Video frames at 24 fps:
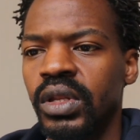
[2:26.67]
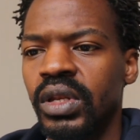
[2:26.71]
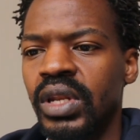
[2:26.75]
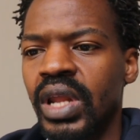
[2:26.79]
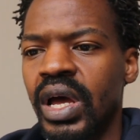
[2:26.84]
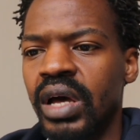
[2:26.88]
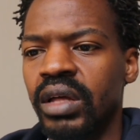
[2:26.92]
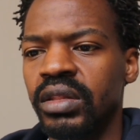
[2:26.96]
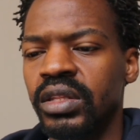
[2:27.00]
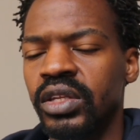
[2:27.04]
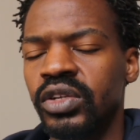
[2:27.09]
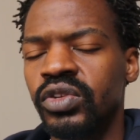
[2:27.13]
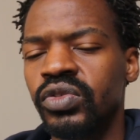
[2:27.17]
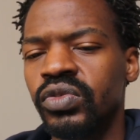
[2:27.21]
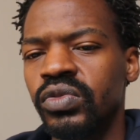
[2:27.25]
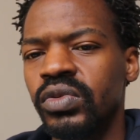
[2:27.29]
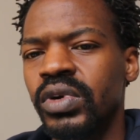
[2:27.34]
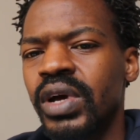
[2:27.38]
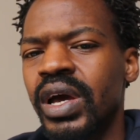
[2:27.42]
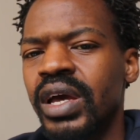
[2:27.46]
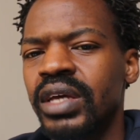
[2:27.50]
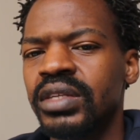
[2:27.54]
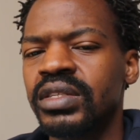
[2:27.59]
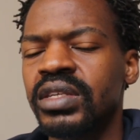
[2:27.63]
Now, the two
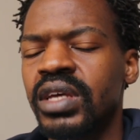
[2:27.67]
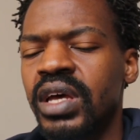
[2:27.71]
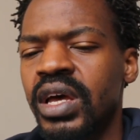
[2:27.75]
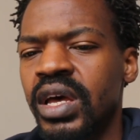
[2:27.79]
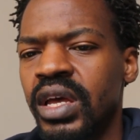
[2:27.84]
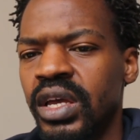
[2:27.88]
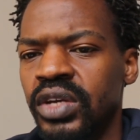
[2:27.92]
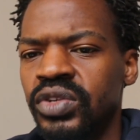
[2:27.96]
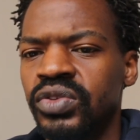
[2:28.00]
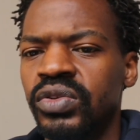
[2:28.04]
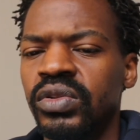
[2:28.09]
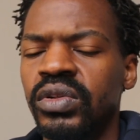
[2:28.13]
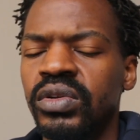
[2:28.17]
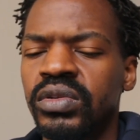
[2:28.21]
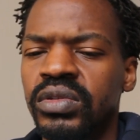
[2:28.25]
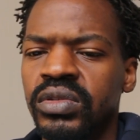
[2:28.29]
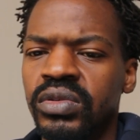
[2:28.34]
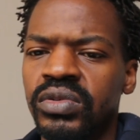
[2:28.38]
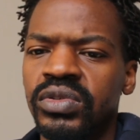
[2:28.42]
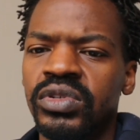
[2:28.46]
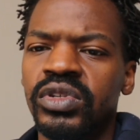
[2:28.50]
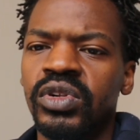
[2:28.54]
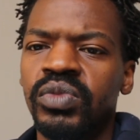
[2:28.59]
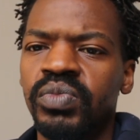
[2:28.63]
guys are actually on
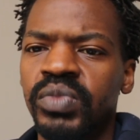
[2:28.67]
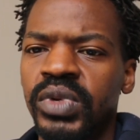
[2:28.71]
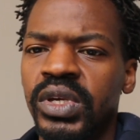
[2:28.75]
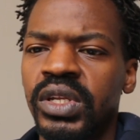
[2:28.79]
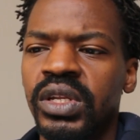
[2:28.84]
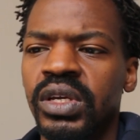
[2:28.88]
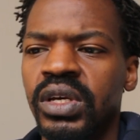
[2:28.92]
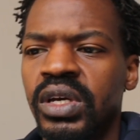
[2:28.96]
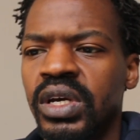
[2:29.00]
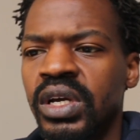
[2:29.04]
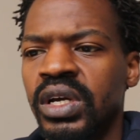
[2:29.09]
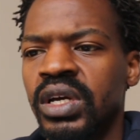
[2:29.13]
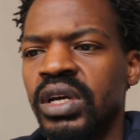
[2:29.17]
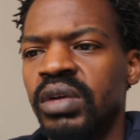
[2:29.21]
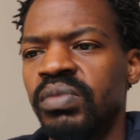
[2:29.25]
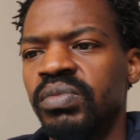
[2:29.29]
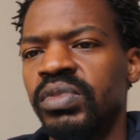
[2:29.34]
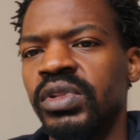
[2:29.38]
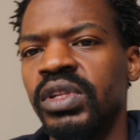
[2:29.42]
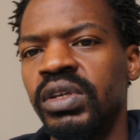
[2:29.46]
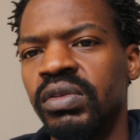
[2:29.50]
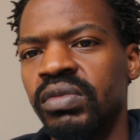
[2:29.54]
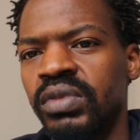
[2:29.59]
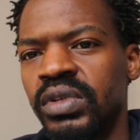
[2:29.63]
social media. I
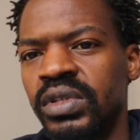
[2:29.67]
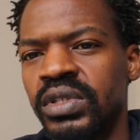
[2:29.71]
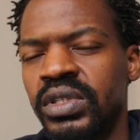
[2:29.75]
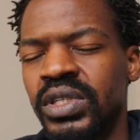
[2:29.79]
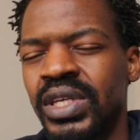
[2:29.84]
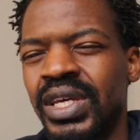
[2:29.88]
can't believe this.